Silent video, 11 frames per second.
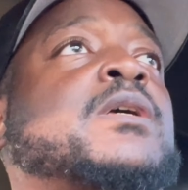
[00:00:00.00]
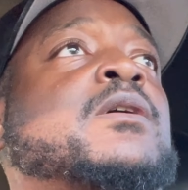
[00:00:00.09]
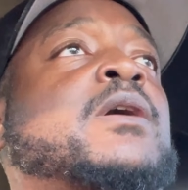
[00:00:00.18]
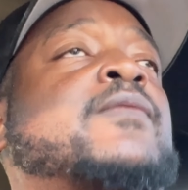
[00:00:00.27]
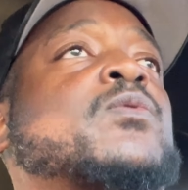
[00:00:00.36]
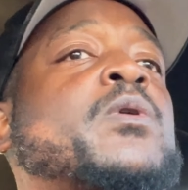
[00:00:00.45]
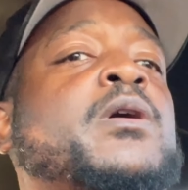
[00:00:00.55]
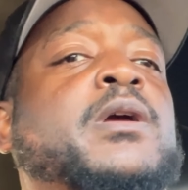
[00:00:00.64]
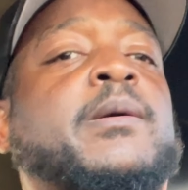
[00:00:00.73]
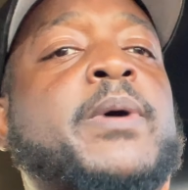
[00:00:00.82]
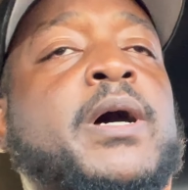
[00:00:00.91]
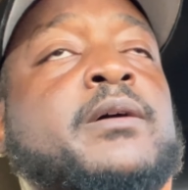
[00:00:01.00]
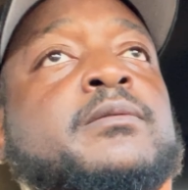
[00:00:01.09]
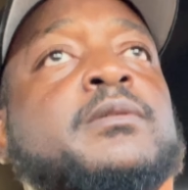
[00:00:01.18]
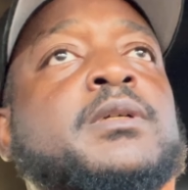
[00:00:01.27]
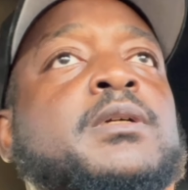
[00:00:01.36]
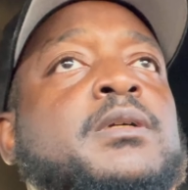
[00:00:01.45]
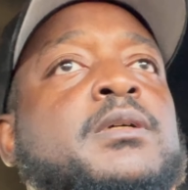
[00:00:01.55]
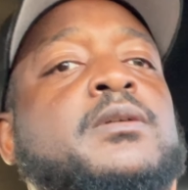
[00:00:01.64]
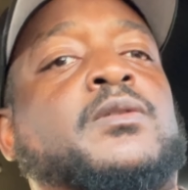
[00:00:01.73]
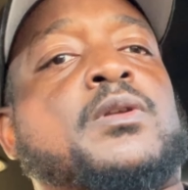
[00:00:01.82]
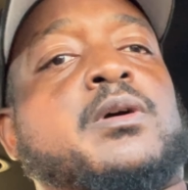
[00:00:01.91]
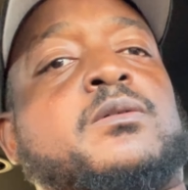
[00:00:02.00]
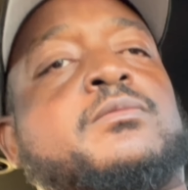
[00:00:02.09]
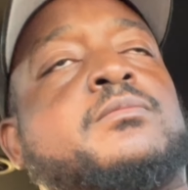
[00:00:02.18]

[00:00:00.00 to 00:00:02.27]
have to worry about, you know,